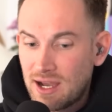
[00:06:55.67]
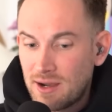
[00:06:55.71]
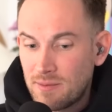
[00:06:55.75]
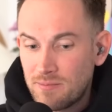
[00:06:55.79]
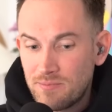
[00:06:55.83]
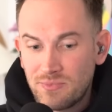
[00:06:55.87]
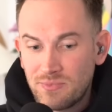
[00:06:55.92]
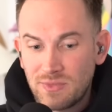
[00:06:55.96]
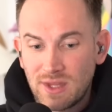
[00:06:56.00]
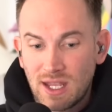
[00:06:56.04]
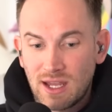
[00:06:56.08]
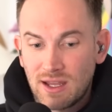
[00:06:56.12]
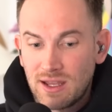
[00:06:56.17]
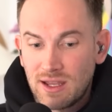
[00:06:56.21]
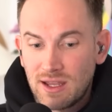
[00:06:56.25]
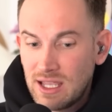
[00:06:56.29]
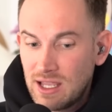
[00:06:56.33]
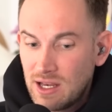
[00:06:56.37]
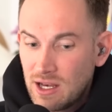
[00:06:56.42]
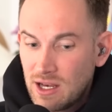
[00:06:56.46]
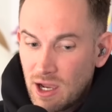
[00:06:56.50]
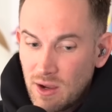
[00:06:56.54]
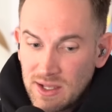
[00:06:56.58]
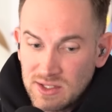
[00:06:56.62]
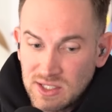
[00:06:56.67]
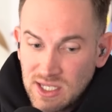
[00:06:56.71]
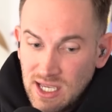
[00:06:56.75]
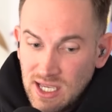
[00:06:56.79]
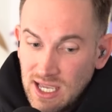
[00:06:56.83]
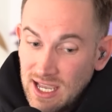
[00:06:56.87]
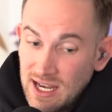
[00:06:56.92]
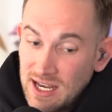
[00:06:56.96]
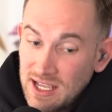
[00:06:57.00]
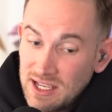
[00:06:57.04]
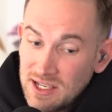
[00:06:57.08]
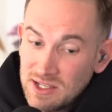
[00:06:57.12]
It
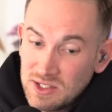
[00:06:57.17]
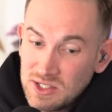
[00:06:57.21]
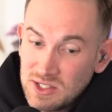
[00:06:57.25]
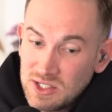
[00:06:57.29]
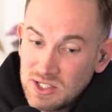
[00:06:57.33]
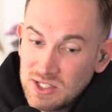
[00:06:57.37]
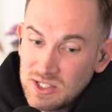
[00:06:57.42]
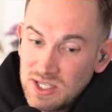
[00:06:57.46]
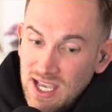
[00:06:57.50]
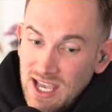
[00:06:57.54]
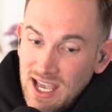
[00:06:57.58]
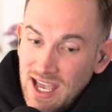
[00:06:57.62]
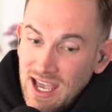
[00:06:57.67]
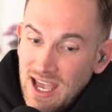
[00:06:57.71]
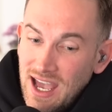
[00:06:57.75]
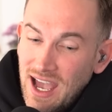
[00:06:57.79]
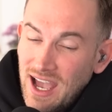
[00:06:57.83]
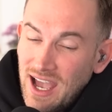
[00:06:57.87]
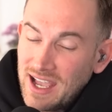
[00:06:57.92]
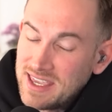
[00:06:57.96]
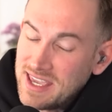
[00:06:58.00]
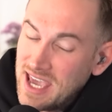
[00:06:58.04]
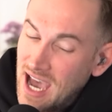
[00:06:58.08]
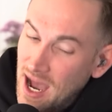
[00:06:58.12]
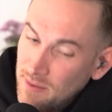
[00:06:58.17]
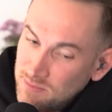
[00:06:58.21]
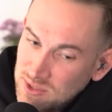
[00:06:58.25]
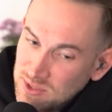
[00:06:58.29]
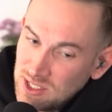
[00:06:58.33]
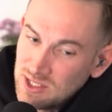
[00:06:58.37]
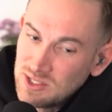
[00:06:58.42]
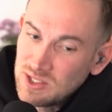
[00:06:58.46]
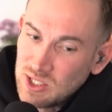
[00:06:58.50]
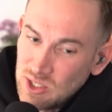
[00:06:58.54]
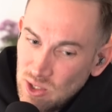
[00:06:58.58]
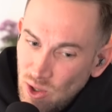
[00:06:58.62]
is a
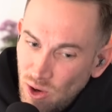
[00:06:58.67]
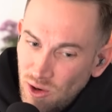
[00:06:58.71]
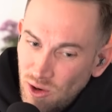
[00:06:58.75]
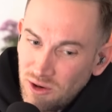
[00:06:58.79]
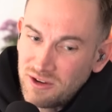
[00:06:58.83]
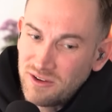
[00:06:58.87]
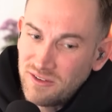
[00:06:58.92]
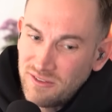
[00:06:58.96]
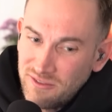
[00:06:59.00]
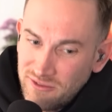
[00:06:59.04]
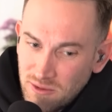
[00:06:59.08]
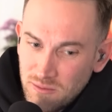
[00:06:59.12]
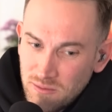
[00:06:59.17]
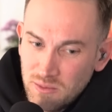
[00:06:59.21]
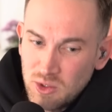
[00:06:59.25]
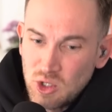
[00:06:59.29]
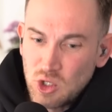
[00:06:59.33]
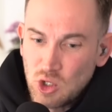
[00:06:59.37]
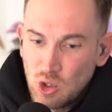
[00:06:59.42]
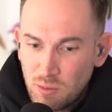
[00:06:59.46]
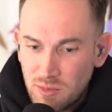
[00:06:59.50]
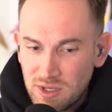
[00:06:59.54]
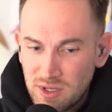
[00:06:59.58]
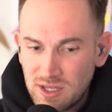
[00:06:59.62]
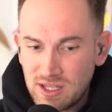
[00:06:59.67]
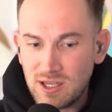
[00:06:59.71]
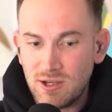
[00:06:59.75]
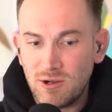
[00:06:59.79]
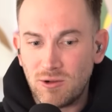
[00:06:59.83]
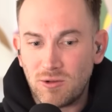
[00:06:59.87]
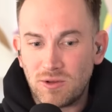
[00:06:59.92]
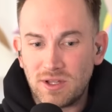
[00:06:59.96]
captain's knock from Shubman Gill.